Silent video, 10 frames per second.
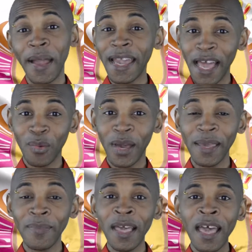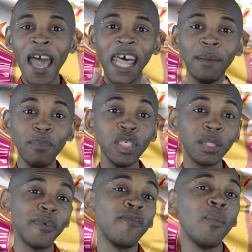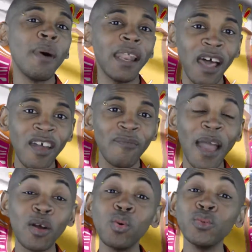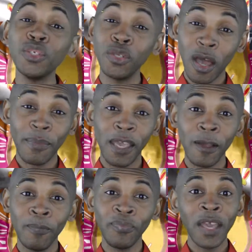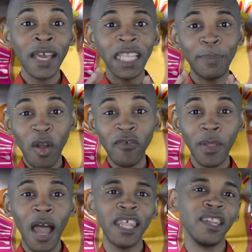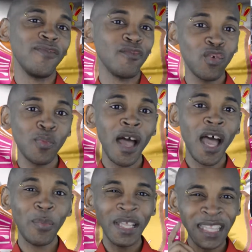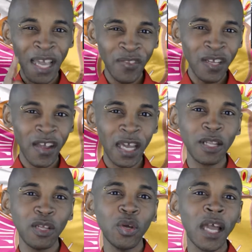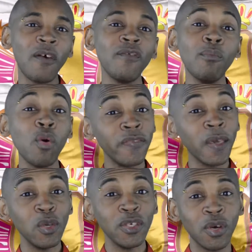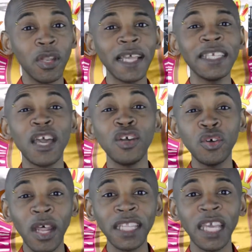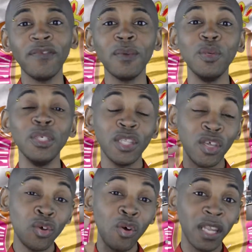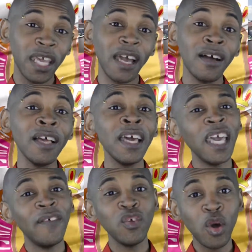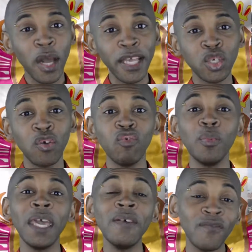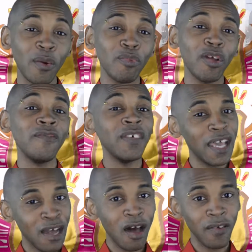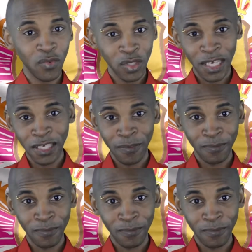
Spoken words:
Galloway, and the music's performed by a live band called Tsunami. They're both from the island of Aruba, and we definitely recommend you look out for more of their music online to get a good idea of the music that you're going to hear if you're going to Aruba in February for their carnival season.